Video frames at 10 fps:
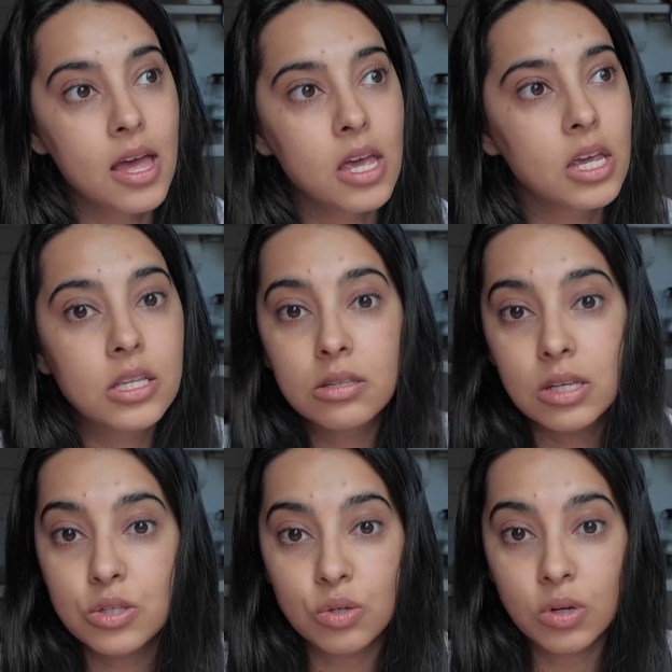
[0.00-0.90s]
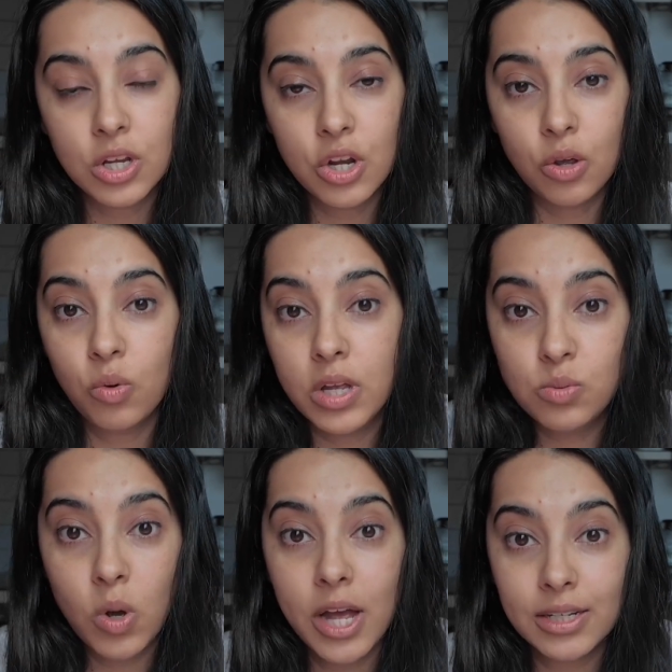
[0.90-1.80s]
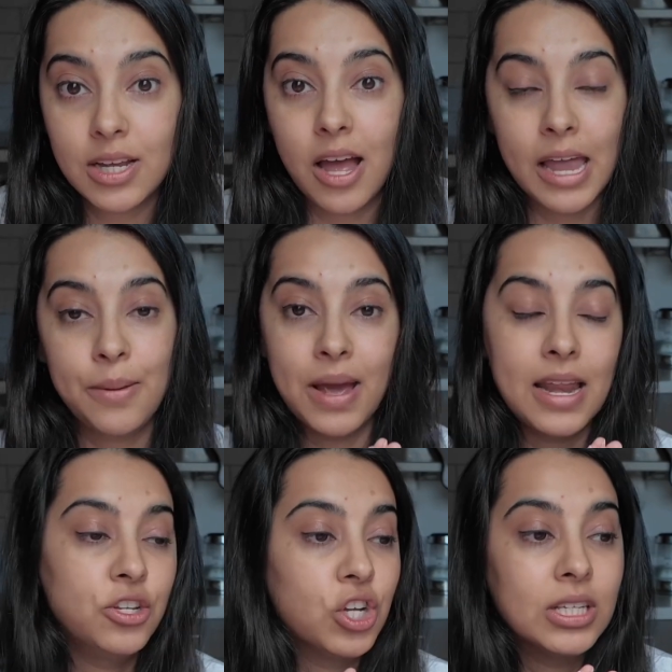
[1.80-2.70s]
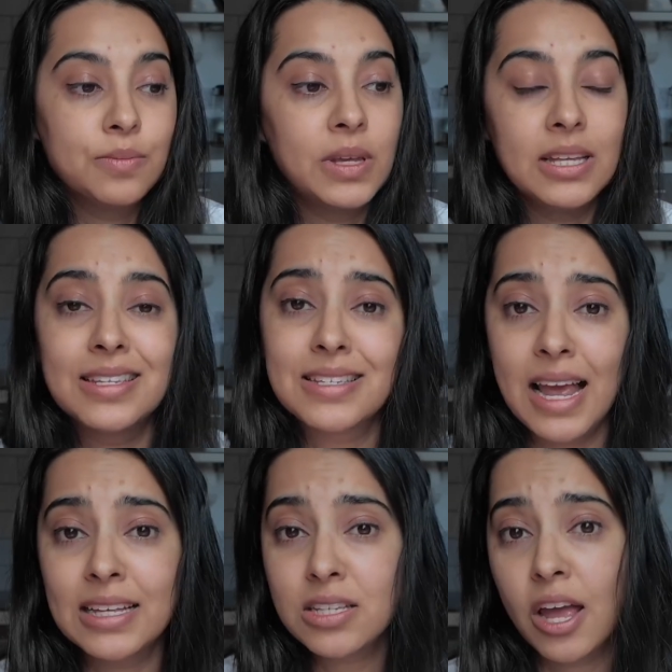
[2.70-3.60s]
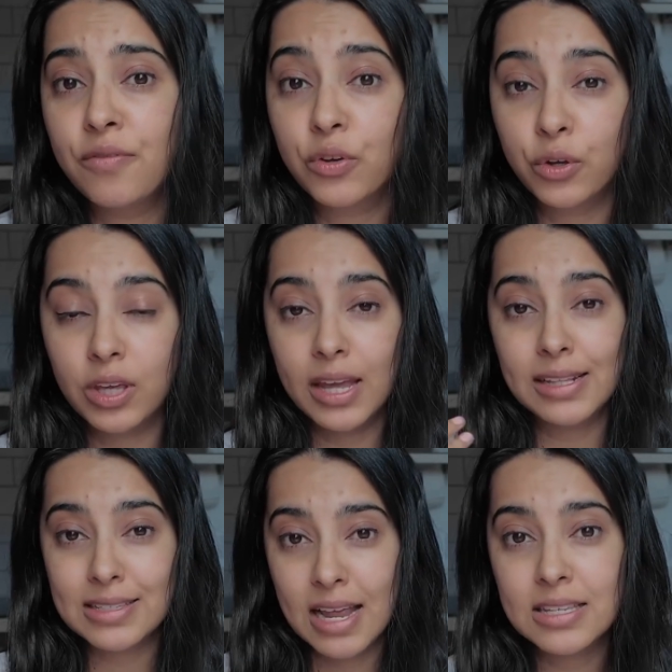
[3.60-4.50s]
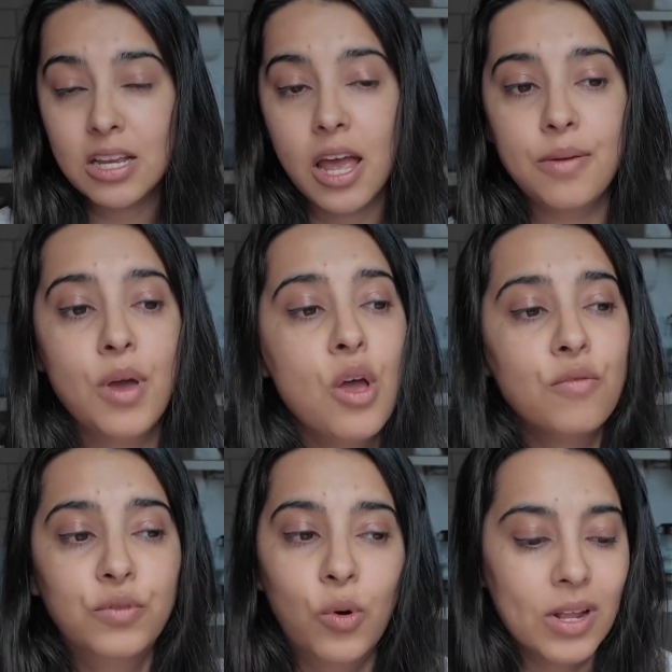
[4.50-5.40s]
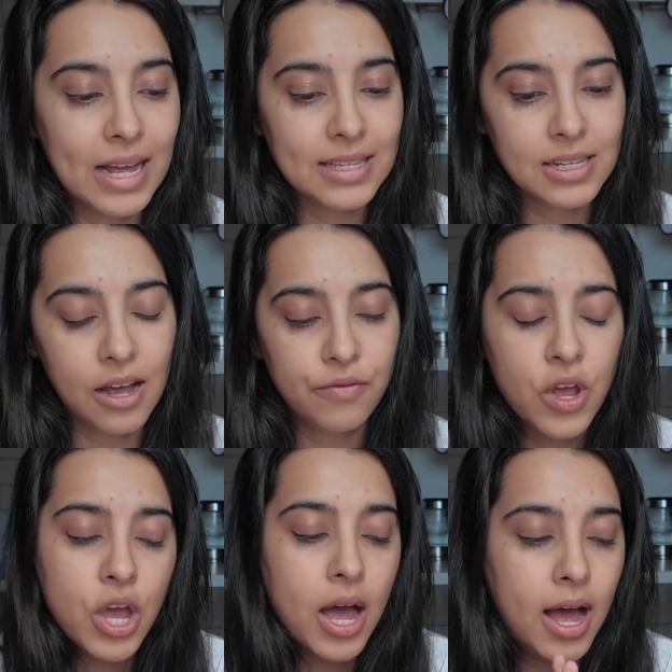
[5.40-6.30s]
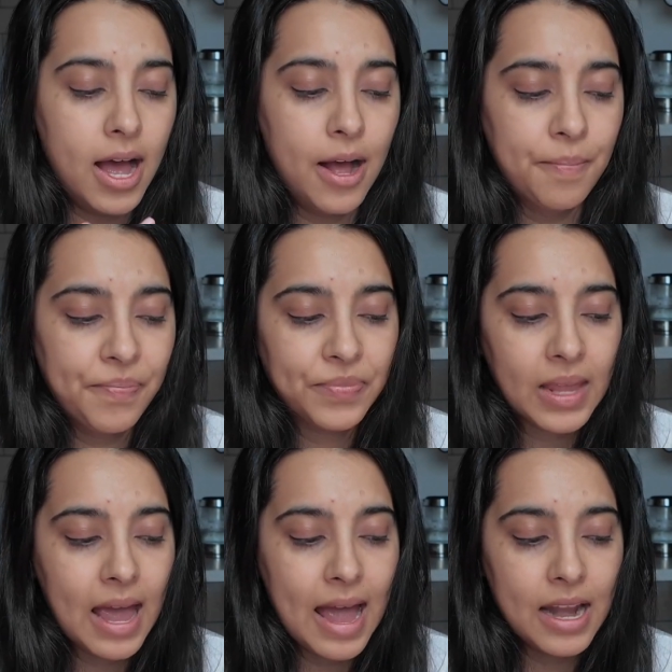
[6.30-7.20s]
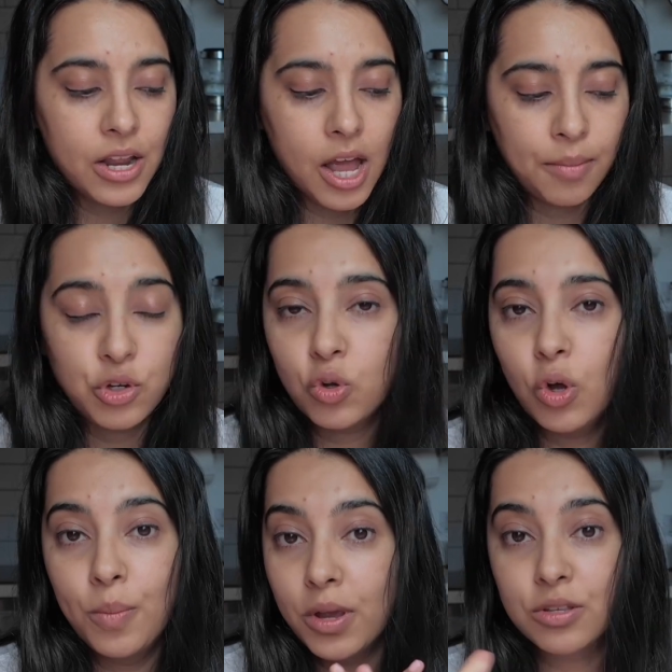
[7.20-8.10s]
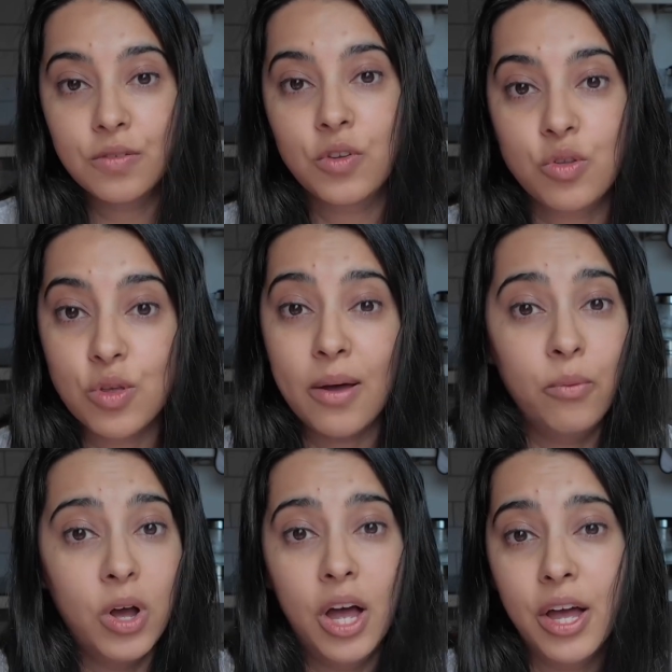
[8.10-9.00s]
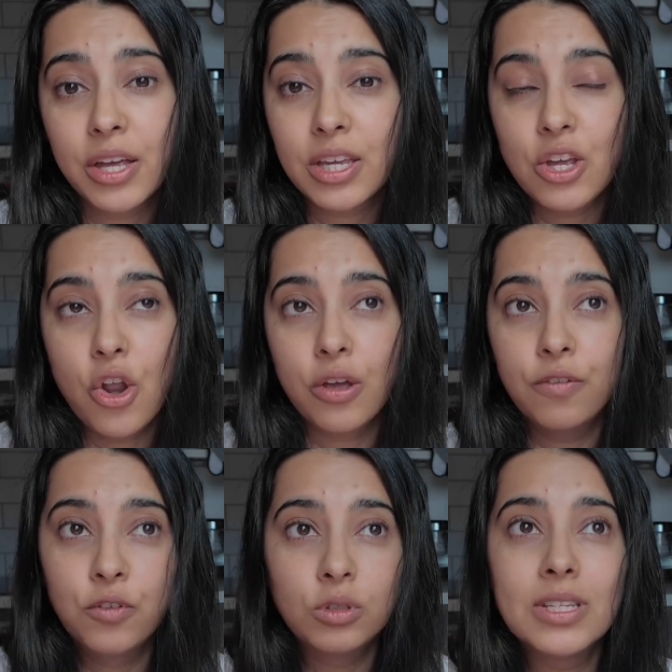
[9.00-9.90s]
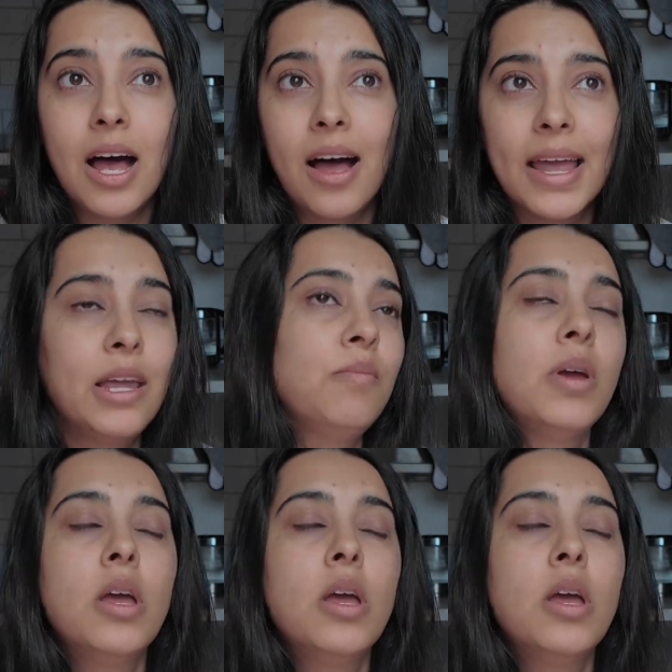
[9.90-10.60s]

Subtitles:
is you know, is work time, and it just means there's less time for cooking, there's less time for all of that stuff. And I'm sure most of you that work, you know, full time